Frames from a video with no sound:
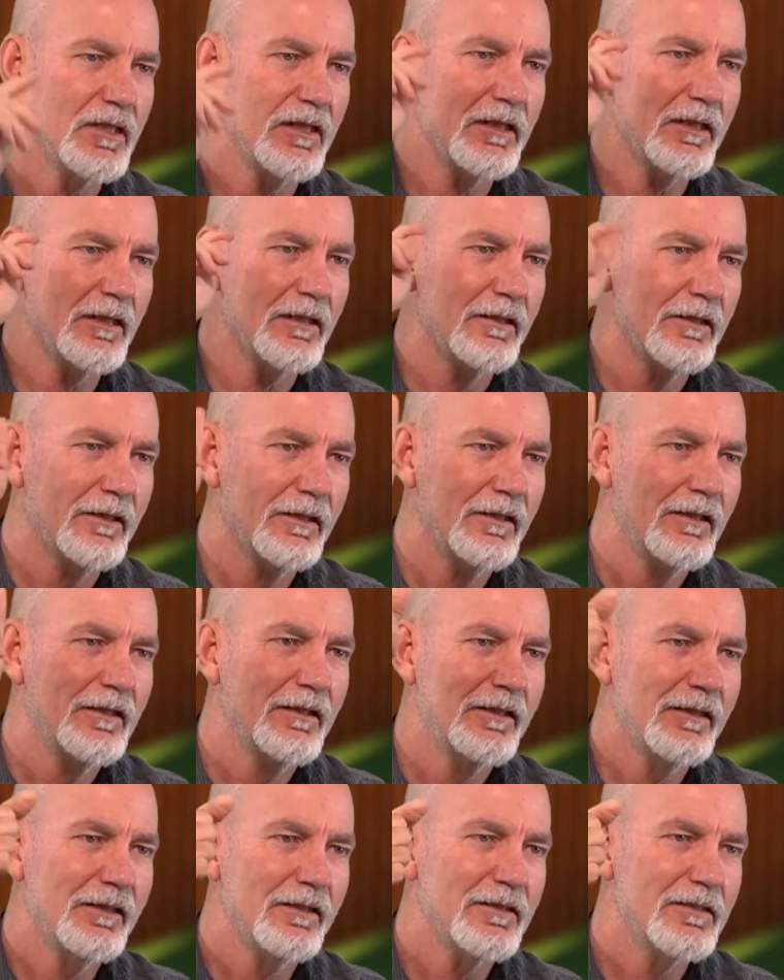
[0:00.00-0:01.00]
and
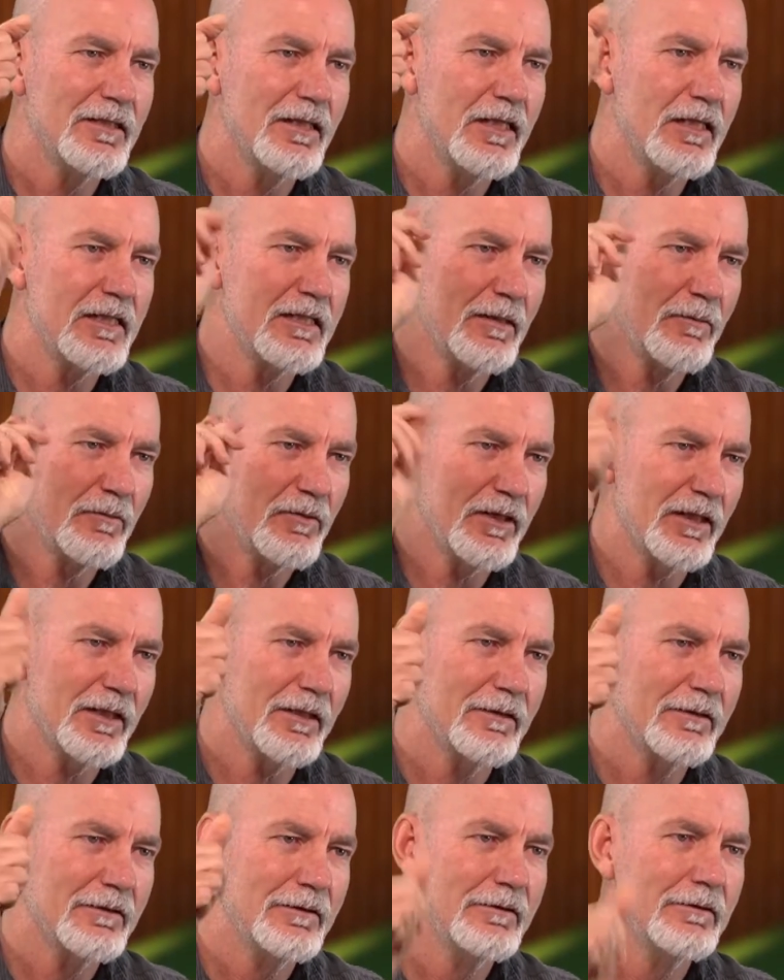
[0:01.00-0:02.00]
you see something
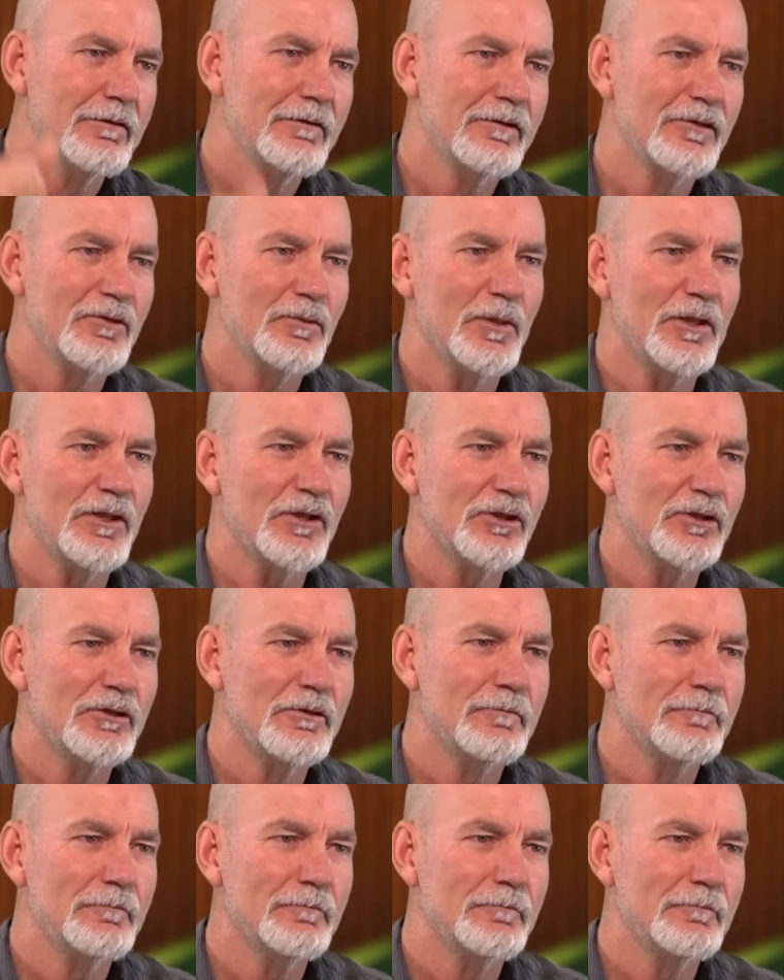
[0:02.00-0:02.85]
switch.